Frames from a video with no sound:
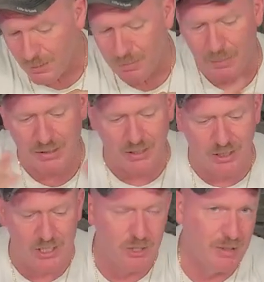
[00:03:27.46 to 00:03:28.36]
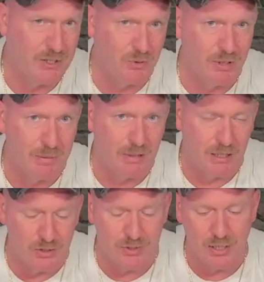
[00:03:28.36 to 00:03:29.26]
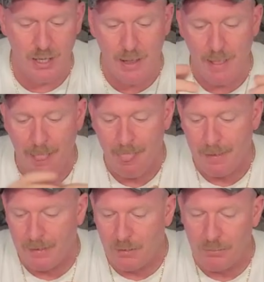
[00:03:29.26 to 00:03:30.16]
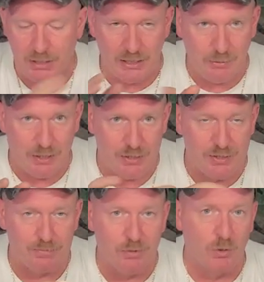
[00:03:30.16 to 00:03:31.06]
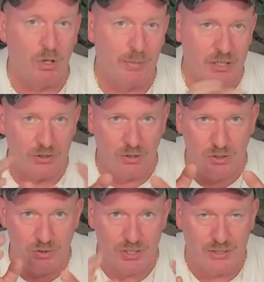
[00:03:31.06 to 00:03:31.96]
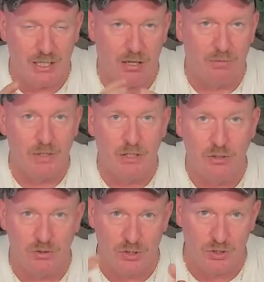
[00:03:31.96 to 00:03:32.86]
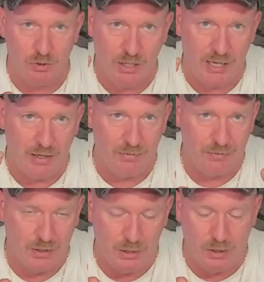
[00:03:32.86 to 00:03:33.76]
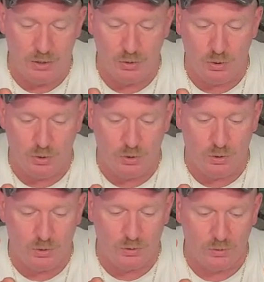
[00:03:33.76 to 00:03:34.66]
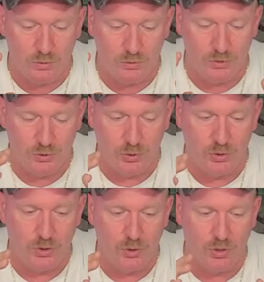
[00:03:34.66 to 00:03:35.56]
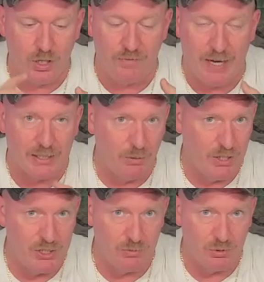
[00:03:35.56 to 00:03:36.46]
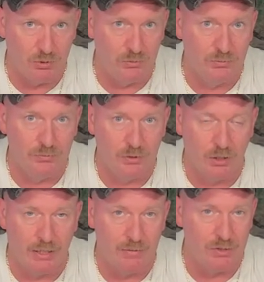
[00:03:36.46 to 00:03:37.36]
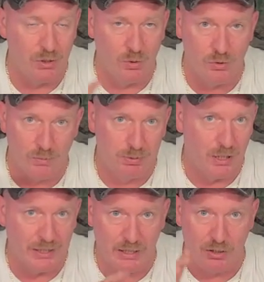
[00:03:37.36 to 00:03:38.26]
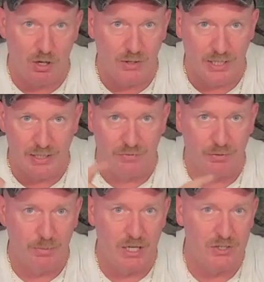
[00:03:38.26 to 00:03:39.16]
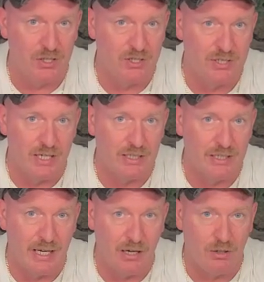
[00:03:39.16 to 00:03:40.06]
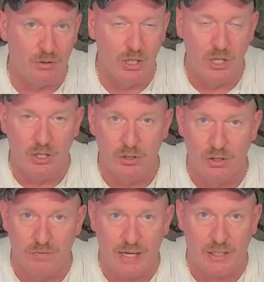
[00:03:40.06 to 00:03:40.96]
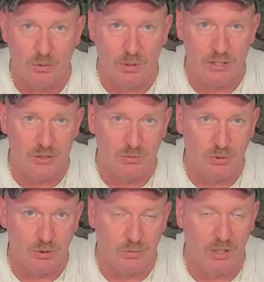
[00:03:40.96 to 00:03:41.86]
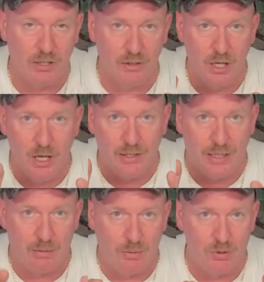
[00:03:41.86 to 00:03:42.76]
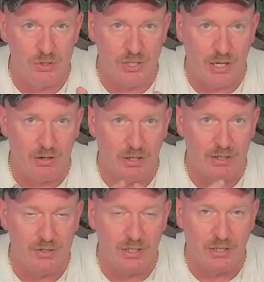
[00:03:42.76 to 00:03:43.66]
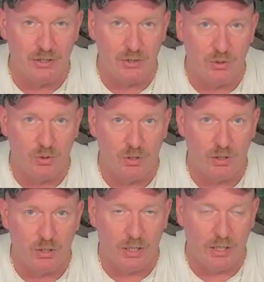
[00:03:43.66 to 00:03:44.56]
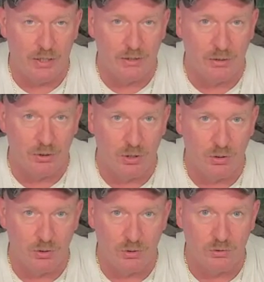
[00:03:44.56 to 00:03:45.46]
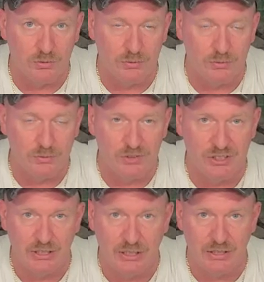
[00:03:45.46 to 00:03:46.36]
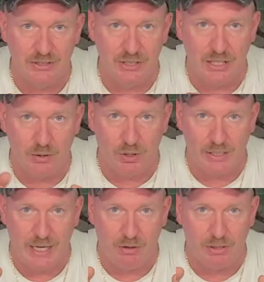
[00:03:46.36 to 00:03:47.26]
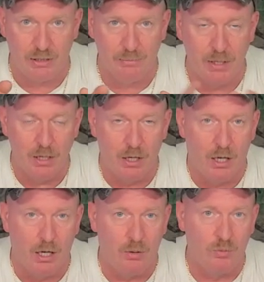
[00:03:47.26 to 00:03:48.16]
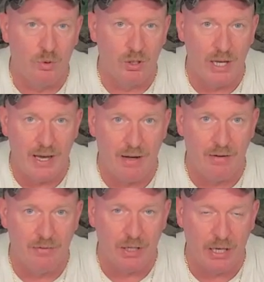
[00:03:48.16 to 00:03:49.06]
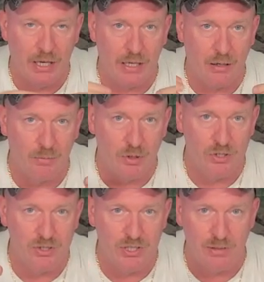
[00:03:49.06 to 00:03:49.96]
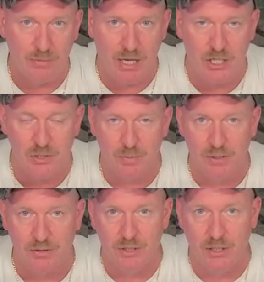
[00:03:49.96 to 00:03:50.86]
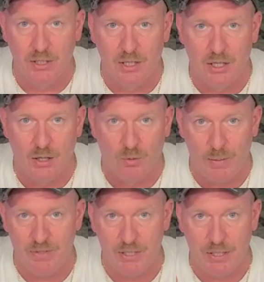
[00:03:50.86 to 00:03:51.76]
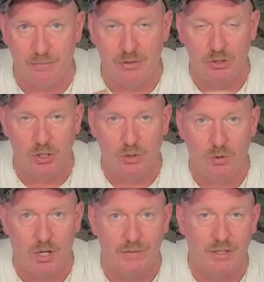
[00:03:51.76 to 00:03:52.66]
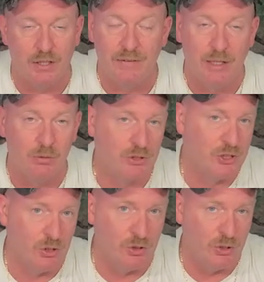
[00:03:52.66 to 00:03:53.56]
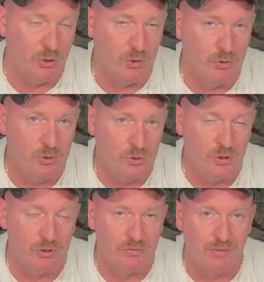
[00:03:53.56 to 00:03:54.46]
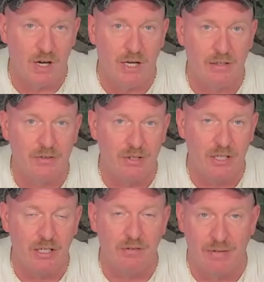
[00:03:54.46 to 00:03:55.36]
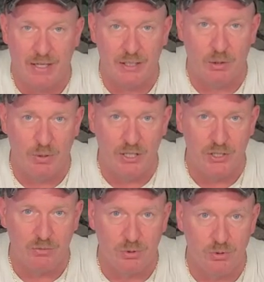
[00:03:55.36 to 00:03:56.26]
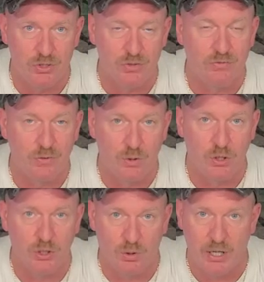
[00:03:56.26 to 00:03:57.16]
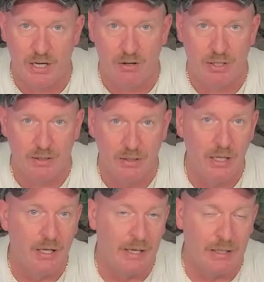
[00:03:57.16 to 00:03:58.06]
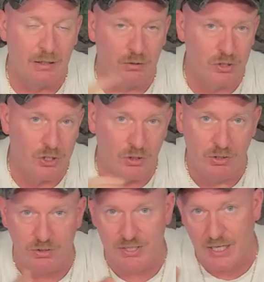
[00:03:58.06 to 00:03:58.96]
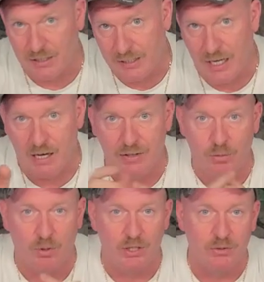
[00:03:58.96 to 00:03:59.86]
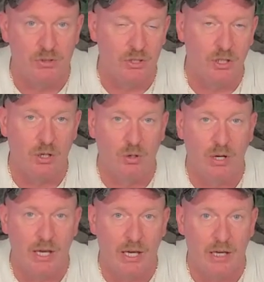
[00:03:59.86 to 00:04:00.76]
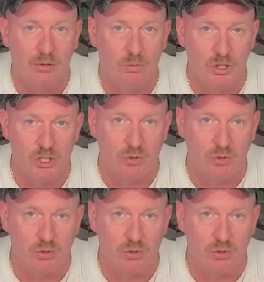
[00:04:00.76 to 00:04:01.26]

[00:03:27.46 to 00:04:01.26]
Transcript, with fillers: Probably gonna cost you about 20 bucks. But anyways, you wanna make sure that you sit down and you'll do your evacuation route, all right? So you'll plug in all that information, exactly how your evacuation route will run. Now, most areas in your local city, state, or county will have a emergency management website. You can go on there and they will show you, you can find the evacuation routes for your area, and it will show you exactly how they want you to go and which